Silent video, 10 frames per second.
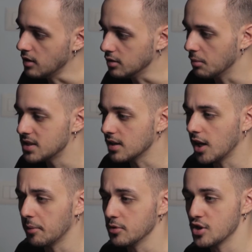So
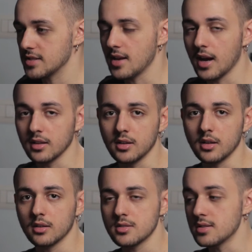basically I'm just
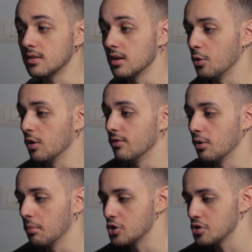adding stereo
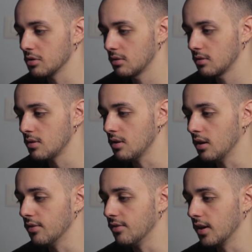information.
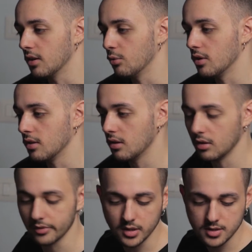If I get rid
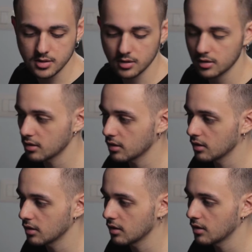of this
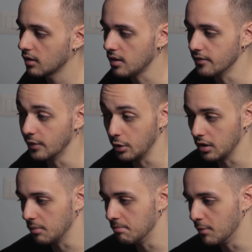
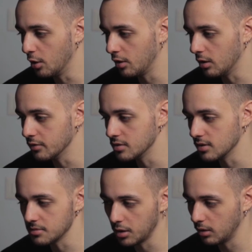very mono, obviously
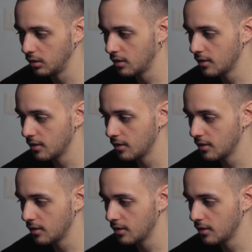it's mono,